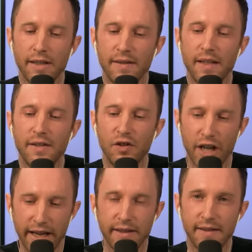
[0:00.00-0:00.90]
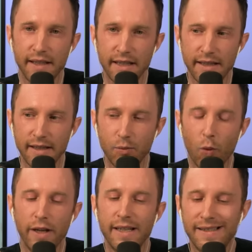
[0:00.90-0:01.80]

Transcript: is is jettisoning at this point,